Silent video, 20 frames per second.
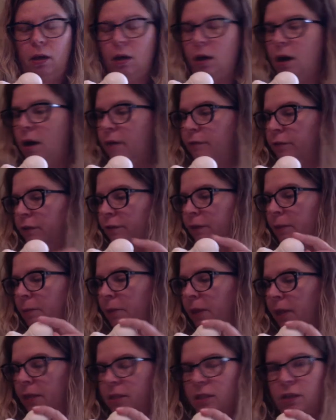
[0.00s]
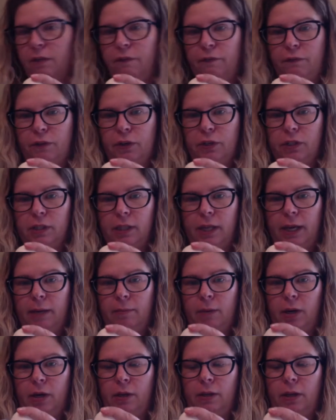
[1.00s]
of your femur. That's the first
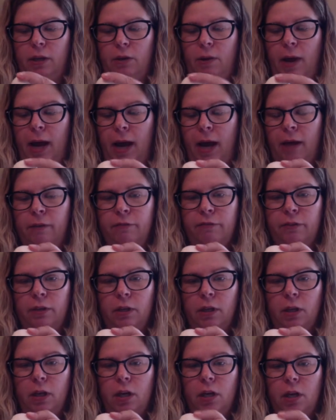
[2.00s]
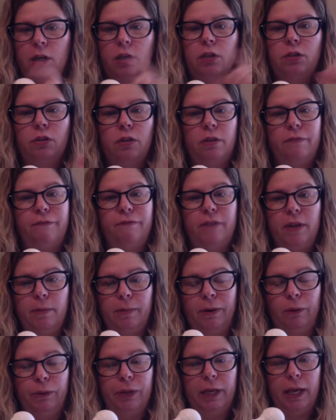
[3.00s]
landmark that you have. So the femur
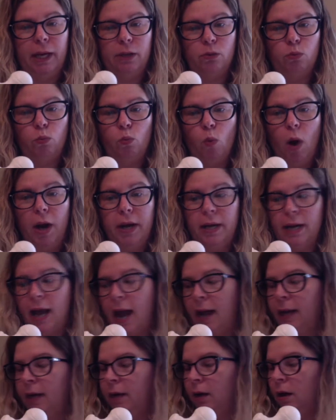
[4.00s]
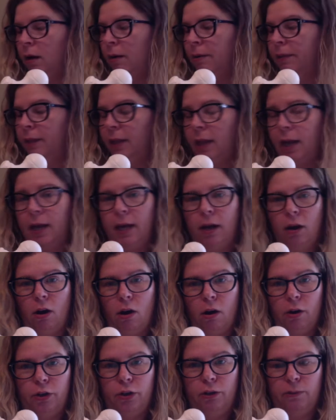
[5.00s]
only has one neck, unlike
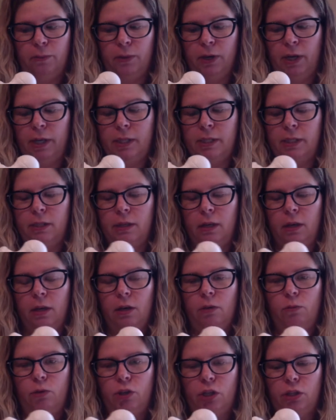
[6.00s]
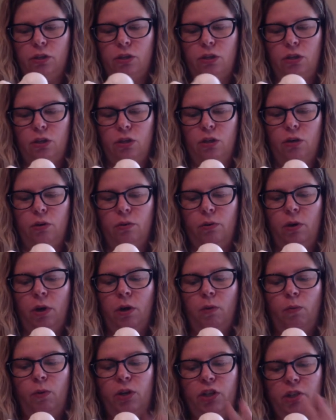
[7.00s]
our humerus, which has two.
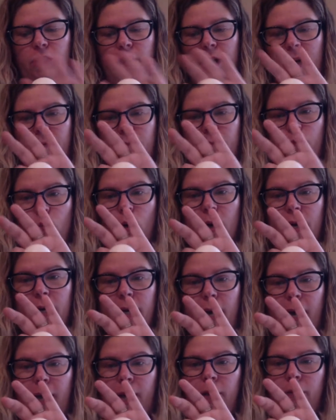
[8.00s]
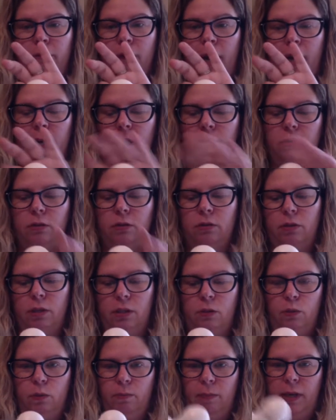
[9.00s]
We just have one neck, right? So this
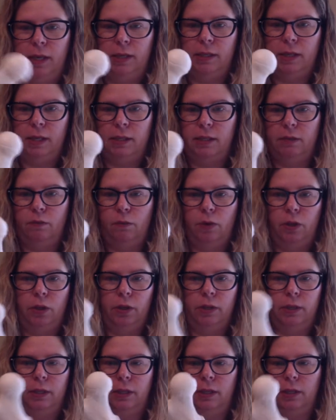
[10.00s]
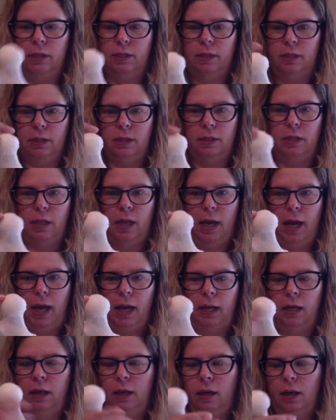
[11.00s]
would make sense if we looked at this. This is the
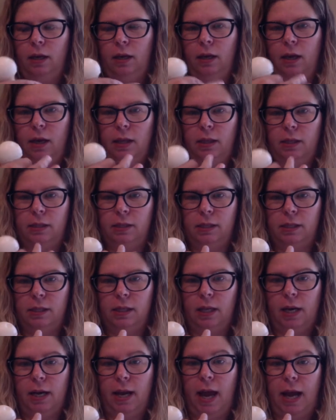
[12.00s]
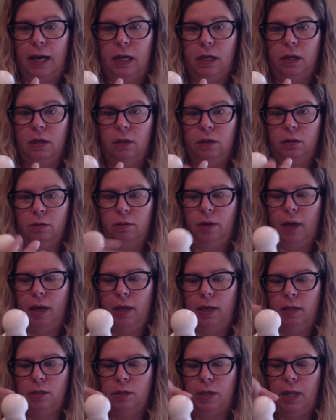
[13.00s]
head, and this is the neck. Okay,
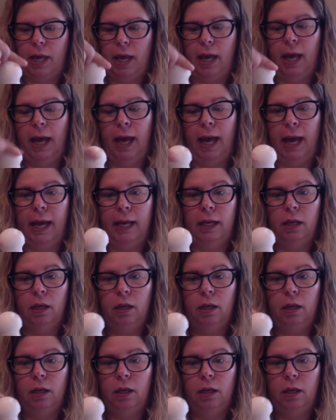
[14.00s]
so the head